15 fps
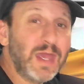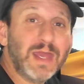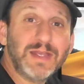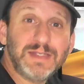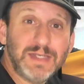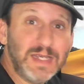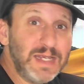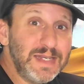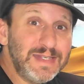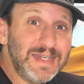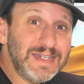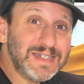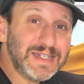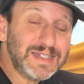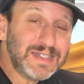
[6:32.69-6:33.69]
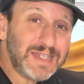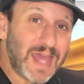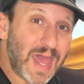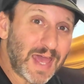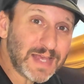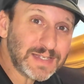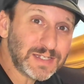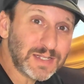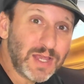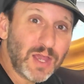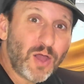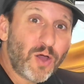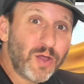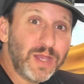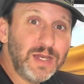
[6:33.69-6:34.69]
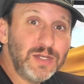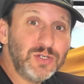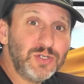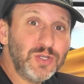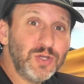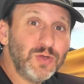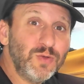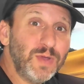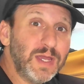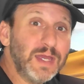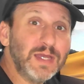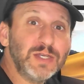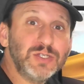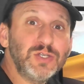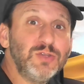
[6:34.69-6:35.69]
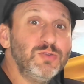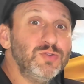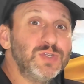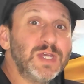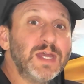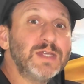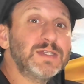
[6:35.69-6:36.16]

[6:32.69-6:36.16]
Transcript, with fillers: It's easy to test. All you need to do is use